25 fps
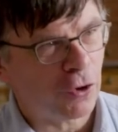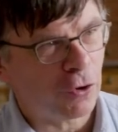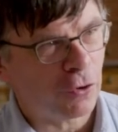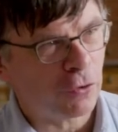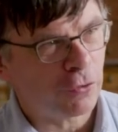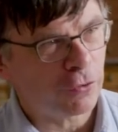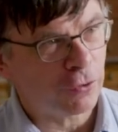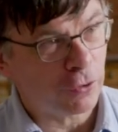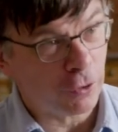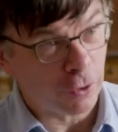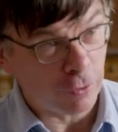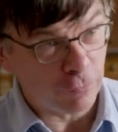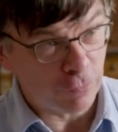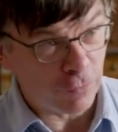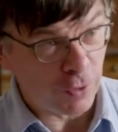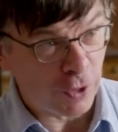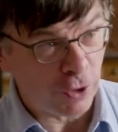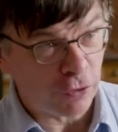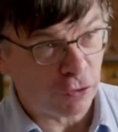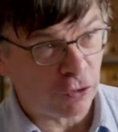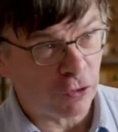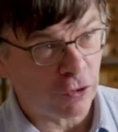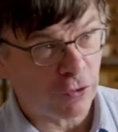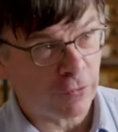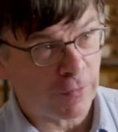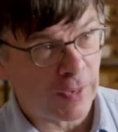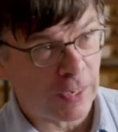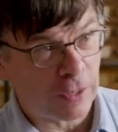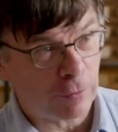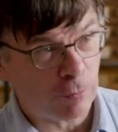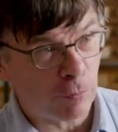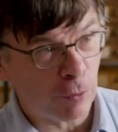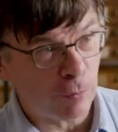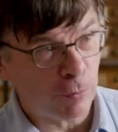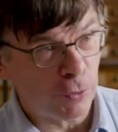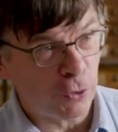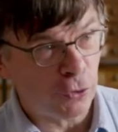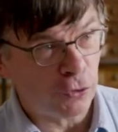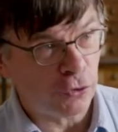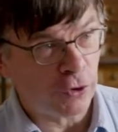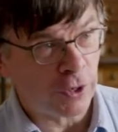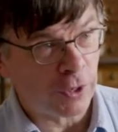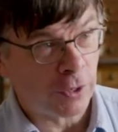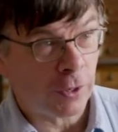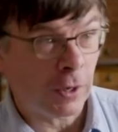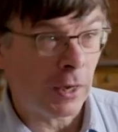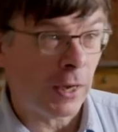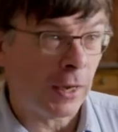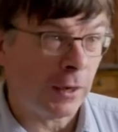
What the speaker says: on the convergence of animal music